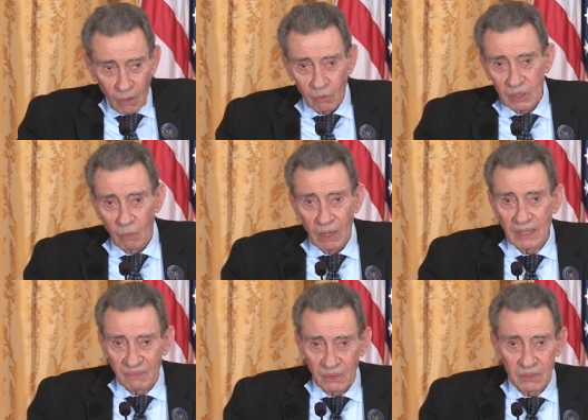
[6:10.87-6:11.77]
Only one
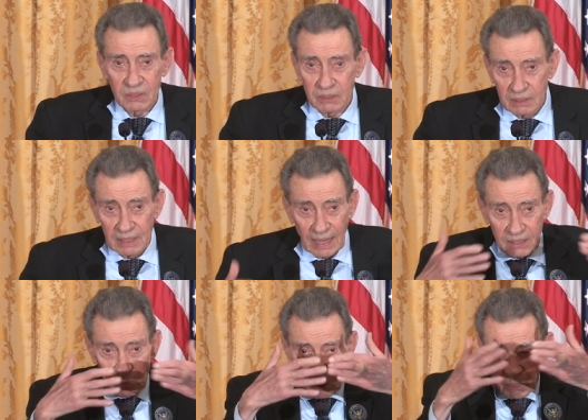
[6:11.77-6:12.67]
difference, it
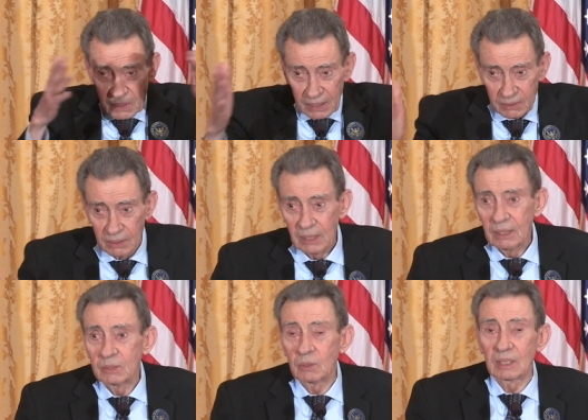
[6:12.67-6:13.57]
has an opening
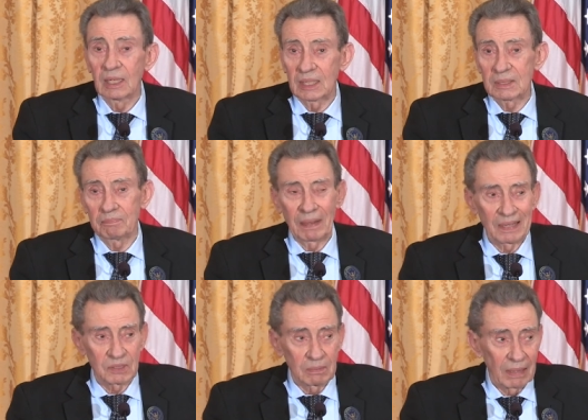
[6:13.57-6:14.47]
to a little
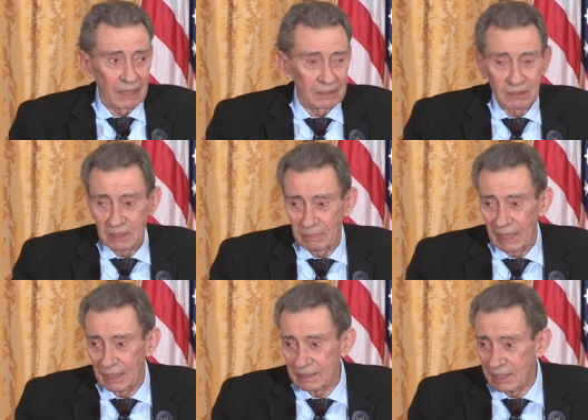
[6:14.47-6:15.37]
expansion back there in the
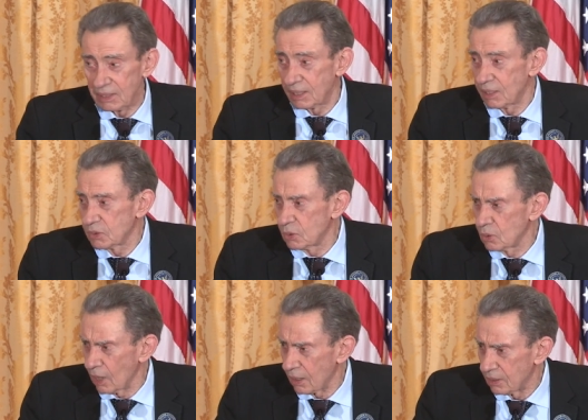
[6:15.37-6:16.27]
back in case it gets too
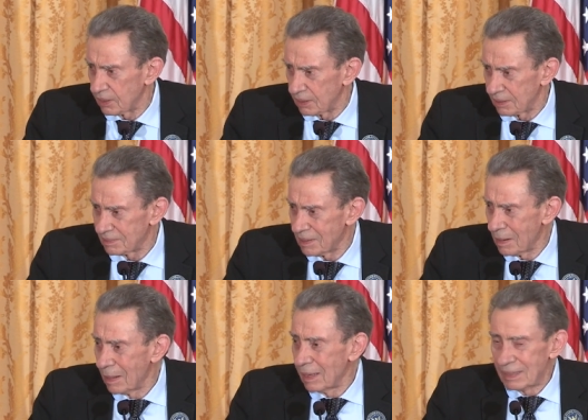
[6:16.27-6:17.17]
crowded in here.
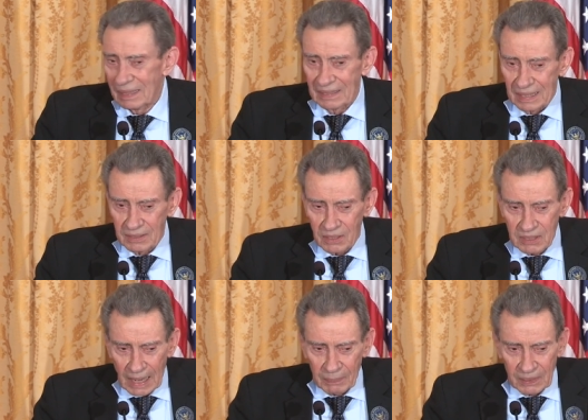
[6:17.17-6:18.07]
And that
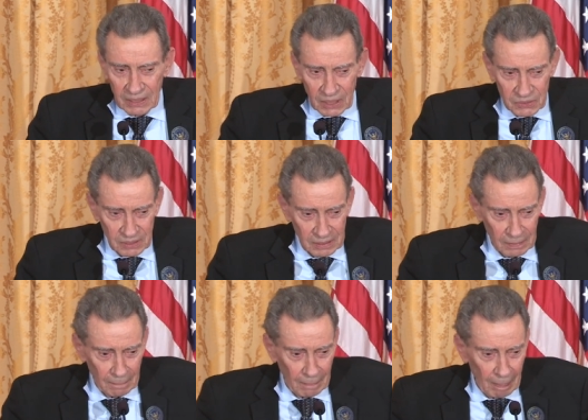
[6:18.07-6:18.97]
does happen occasionally.